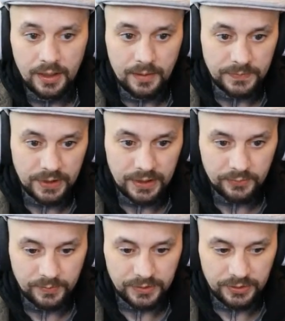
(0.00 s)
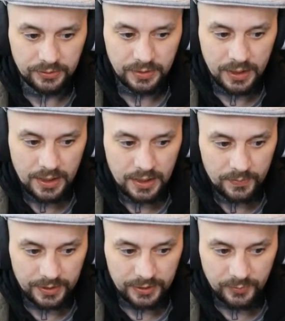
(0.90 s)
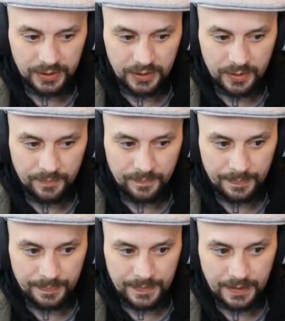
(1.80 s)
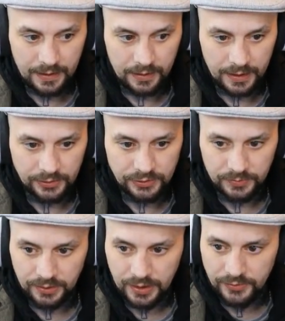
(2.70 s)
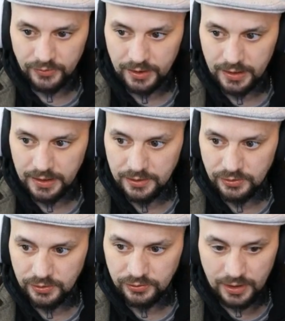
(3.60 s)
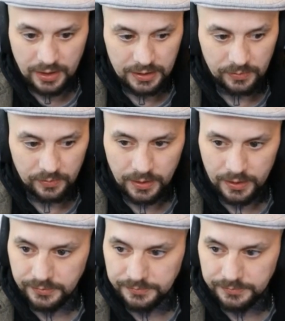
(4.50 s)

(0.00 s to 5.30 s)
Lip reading: So that's what we do. We're going to speed up, and I'll catch up with you guys in just a little while.